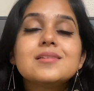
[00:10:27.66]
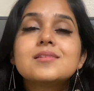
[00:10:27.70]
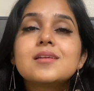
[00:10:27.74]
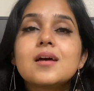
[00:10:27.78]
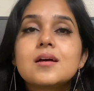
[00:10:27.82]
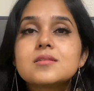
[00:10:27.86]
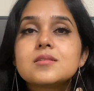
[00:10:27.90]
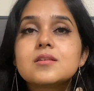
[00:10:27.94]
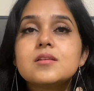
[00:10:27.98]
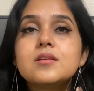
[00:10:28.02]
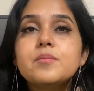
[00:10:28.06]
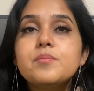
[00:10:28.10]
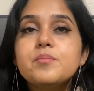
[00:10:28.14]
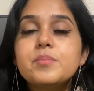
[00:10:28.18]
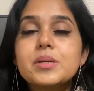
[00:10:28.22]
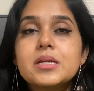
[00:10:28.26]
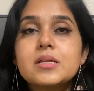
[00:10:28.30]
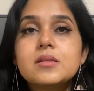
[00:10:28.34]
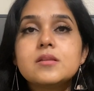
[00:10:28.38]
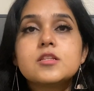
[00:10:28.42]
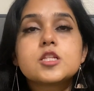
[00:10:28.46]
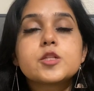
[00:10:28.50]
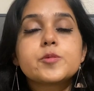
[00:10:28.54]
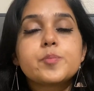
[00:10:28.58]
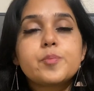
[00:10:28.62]
doesn't
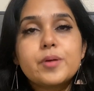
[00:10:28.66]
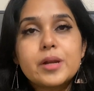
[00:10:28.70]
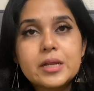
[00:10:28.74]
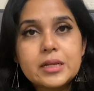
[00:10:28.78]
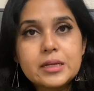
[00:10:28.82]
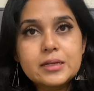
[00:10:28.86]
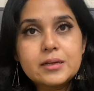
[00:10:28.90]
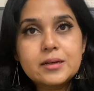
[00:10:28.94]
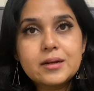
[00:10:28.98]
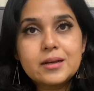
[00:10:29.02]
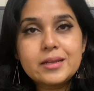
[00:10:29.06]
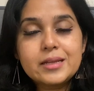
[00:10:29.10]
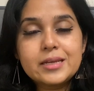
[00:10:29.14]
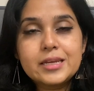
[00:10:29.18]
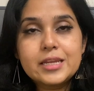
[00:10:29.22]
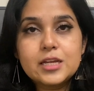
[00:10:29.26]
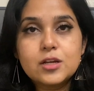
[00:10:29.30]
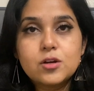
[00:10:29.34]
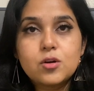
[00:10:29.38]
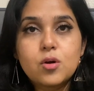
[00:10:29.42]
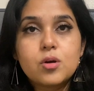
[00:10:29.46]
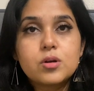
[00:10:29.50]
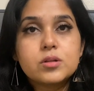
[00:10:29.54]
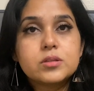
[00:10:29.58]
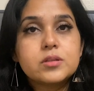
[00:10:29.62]
mean spring cleaning
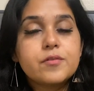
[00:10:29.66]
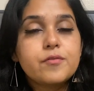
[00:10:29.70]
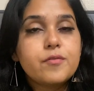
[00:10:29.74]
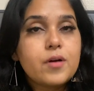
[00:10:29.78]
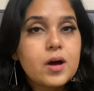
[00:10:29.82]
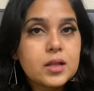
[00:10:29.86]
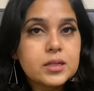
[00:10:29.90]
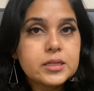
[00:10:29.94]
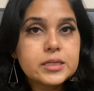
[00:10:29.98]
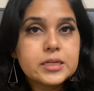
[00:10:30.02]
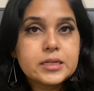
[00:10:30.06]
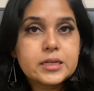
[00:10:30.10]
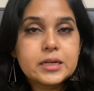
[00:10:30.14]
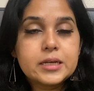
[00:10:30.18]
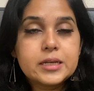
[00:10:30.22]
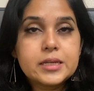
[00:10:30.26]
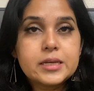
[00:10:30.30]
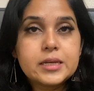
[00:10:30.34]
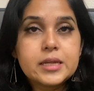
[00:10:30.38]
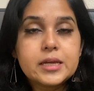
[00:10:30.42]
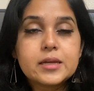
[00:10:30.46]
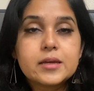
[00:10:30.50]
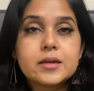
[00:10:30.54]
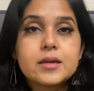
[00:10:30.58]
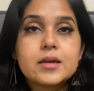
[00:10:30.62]
or Diwali
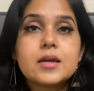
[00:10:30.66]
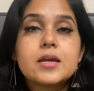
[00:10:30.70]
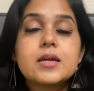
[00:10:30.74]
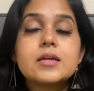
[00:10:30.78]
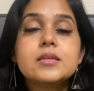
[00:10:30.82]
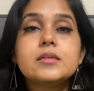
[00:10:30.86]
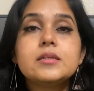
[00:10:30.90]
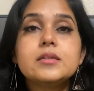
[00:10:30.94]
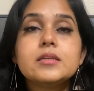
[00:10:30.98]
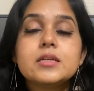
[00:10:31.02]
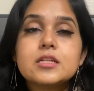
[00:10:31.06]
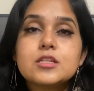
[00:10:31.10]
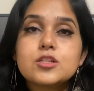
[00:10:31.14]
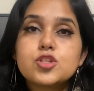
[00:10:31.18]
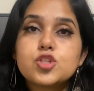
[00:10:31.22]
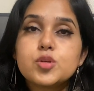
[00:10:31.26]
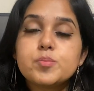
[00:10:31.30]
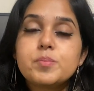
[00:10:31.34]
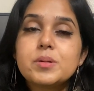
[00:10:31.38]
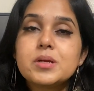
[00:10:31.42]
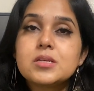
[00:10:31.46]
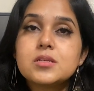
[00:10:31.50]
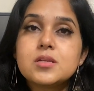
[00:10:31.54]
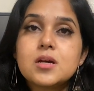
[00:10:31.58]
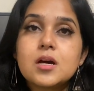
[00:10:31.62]
cleaning. It needs to
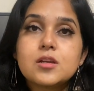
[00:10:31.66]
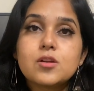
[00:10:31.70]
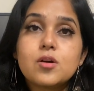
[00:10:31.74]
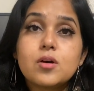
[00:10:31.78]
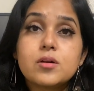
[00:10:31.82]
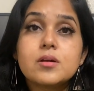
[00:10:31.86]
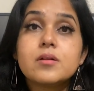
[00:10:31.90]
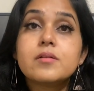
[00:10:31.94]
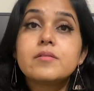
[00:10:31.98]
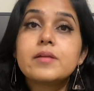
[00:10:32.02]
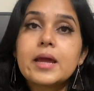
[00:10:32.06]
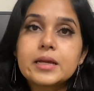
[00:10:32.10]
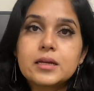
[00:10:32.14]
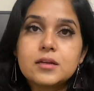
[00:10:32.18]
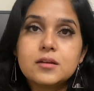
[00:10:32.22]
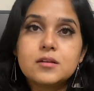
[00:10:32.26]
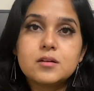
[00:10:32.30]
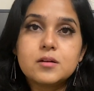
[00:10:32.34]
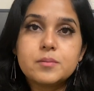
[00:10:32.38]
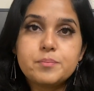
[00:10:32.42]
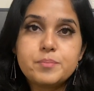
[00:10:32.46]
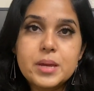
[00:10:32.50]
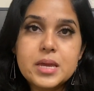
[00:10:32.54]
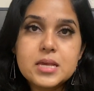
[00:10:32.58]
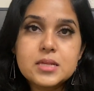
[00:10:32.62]
be done on a
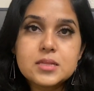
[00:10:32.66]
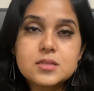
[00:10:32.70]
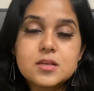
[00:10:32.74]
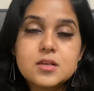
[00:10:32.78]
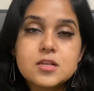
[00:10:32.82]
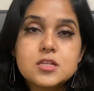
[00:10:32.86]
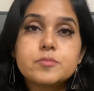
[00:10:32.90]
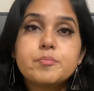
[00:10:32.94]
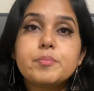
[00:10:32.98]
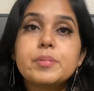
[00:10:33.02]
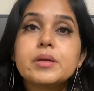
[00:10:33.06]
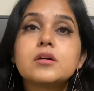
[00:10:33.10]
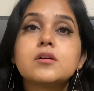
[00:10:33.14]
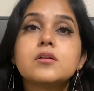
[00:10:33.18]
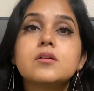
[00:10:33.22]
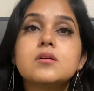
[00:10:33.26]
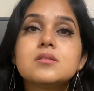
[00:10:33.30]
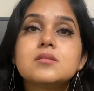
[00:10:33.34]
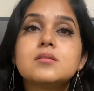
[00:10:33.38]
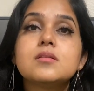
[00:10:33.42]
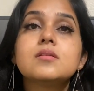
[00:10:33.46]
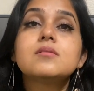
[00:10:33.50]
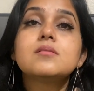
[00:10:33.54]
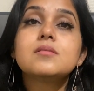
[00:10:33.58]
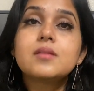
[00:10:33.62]
regular basis because
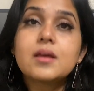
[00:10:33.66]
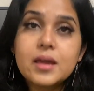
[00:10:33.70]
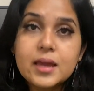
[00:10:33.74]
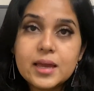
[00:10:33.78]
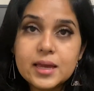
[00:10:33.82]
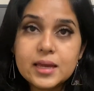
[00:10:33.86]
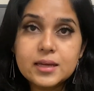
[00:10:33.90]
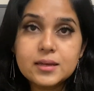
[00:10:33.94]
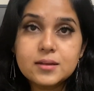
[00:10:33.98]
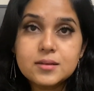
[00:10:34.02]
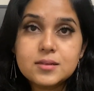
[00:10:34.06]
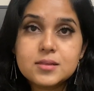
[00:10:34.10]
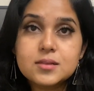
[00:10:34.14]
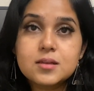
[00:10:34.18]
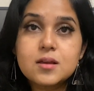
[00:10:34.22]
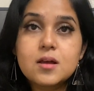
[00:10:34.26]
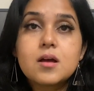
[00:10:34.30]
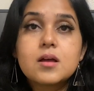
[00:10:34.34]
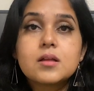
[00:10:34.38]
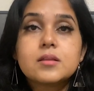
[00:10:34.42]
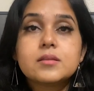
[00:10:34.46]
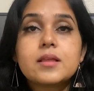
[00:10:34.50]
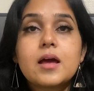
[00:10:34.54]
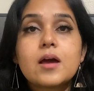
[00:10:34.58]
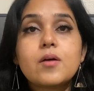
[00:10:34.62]
the things
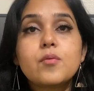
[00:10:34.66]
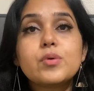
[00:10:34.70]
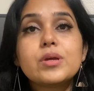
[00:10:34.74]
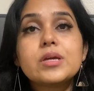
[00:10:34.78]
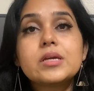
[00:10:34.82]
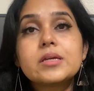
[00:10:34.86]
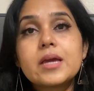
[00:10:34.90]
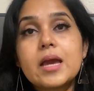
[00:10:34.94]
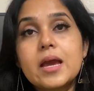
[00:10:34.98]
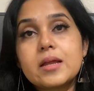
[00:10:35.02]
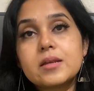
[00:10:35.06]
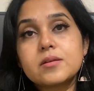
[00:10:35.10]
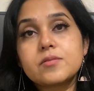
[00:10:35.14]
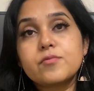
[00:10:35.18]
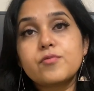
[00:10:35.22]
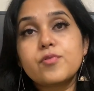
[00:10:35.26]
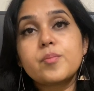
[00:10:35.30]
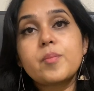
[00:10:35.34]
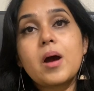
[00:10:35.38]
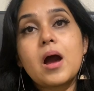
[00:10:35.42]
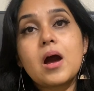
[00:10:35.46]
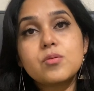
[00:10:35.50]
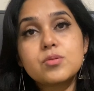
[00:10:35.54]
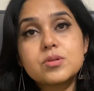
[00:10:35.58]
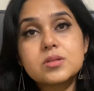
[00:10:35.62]
that we get
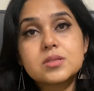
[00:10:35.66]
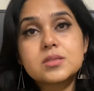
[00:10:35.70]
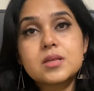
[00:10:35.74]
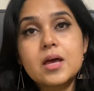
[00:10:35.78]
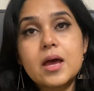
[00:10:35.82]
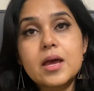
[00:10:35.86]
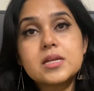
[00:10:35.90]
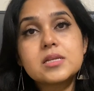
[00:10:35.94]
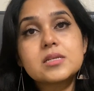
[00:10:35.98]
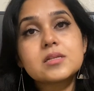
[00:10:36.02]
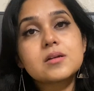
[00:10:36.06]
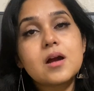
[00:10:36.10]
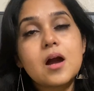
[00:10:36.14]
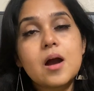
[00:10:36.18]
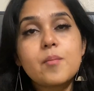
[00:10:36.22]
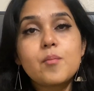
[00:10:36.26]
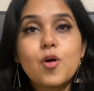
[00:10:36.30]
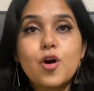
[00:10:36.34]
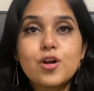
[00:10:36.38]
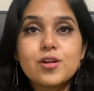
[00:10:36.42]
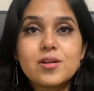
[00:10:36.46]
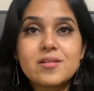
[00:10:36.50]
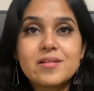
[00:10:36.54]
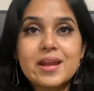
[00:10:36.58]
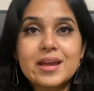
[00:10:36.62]
from outside come
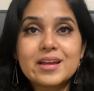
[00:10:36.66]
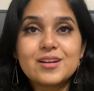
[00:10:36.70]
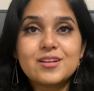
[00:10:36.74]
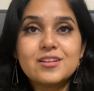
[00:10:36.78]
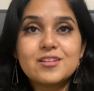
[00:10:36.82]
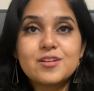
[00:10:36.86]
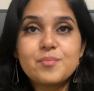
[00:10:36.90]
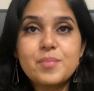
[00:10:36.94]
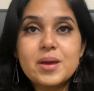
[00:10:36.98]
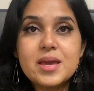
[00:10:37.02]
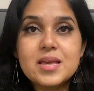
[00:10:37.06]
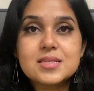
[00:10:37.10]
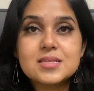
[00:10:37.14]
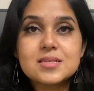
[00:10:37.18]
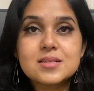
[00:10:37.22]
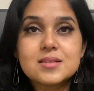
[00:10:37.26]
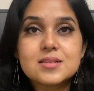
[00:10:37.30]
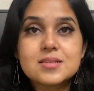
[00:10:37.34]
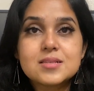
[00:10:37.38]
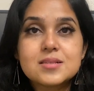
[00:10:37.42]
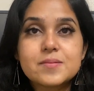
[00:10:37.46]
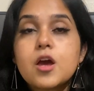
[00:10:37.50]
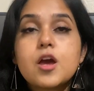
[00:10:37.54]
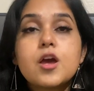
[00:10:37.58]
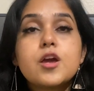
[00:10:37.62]
on a regular basis.
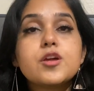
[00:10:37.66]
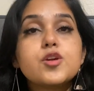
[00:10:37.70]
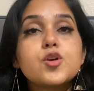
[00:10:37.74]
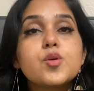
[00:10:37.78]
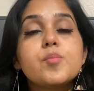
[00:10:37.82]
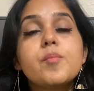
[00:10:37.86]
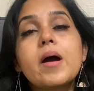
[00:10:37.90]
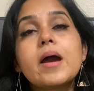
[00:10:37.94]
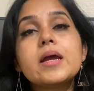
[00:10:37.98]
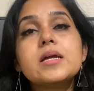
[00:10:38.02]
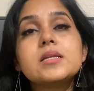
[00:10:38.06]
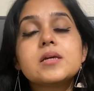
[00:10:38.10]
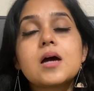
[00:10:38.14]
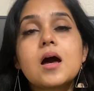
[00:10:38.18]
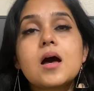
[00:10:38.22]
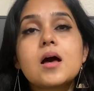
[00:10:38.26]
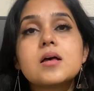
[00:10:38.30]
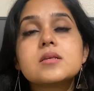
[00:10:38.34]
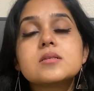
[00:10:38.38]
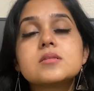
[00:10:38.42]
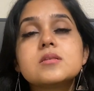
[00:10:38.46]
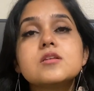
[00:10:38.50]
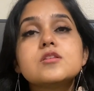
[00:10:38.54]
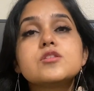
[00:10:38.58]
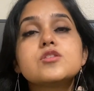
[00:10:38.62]
You might
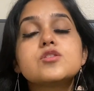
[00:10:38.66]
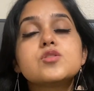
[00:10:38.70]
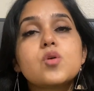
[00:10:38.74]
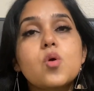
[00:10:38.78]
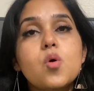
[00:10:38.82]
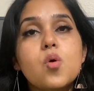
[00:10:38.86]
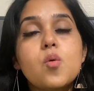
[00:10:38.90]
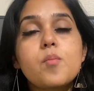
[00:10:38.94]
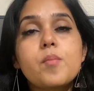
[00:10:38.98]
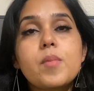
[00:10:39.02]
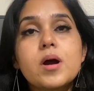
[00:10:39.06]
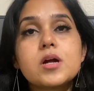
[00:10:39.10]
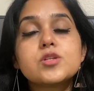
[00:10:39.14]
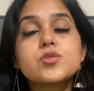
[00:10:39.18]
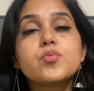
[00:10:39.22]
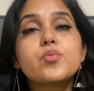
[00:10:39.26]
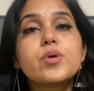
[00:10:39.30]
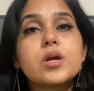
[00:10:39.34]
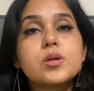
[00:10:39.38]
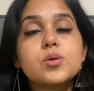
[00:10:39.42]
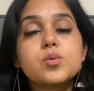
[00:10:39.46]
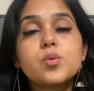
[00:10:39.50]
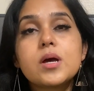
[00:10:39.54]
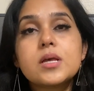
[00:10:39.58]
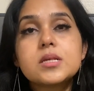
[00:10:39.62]
ask, there's so much, where
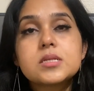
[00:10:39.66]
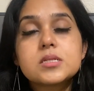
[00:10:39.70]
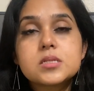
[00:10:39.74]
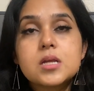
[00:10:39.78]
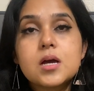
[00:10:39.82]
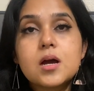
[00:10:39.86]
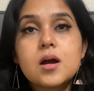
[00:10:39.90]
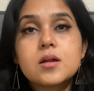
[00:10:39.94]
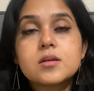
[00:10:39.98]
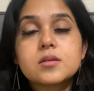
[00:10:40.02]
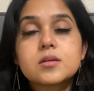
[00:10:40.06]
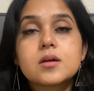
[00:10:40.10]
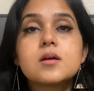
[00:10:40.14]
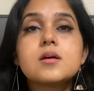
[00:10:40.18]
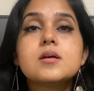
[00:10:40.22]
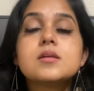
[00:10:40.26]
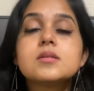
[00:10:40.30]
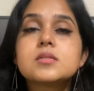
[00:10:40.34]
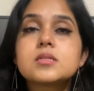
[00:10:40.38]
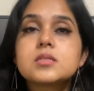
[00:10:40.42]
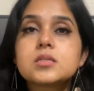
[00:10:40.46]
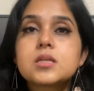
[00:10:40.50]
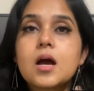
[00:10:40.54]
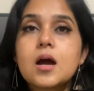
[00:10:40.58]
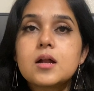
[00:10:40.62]
do I start?
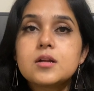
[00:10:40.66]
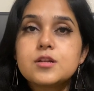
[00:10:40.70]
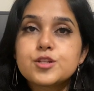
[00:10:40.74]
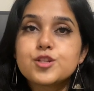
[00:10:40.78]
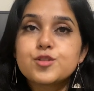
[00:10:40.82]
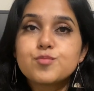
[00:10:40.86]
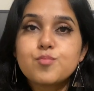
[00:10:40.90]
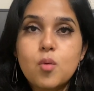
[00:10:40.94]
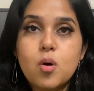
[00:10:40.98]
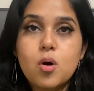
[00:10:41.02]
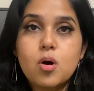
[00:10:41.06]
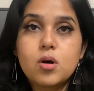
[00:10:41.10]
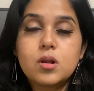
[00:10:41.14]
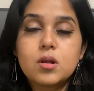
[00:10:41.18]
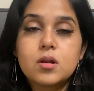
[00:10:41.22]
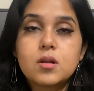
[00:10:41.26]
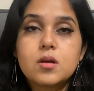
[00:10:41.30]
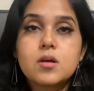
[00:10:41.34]
Start small.